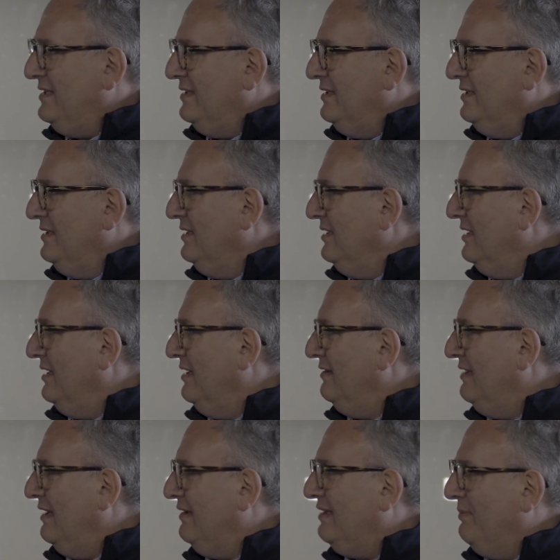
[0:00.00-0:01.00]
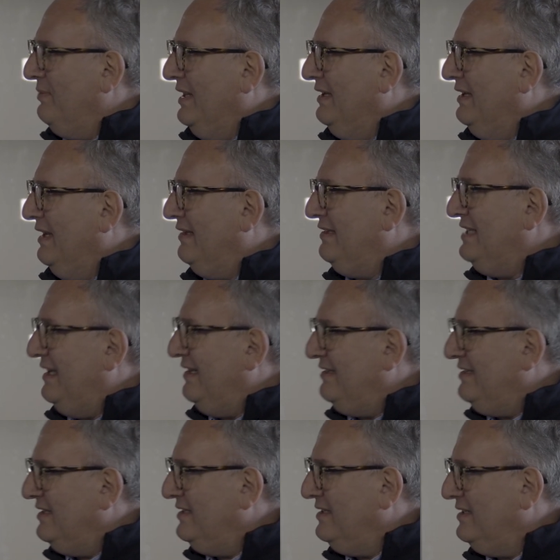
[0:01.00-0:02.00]
And is that something that's
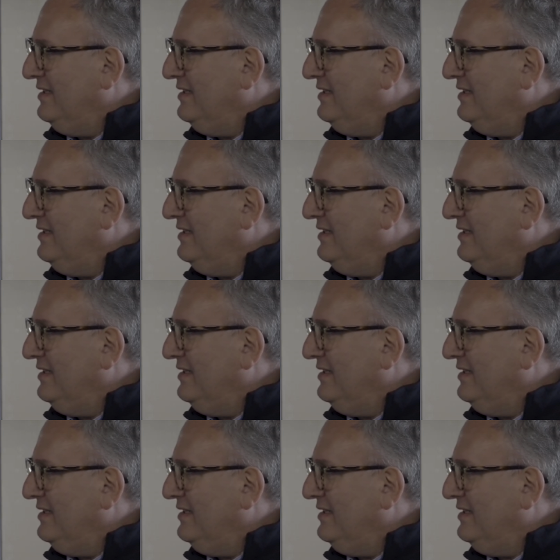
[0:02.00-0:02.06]
tested?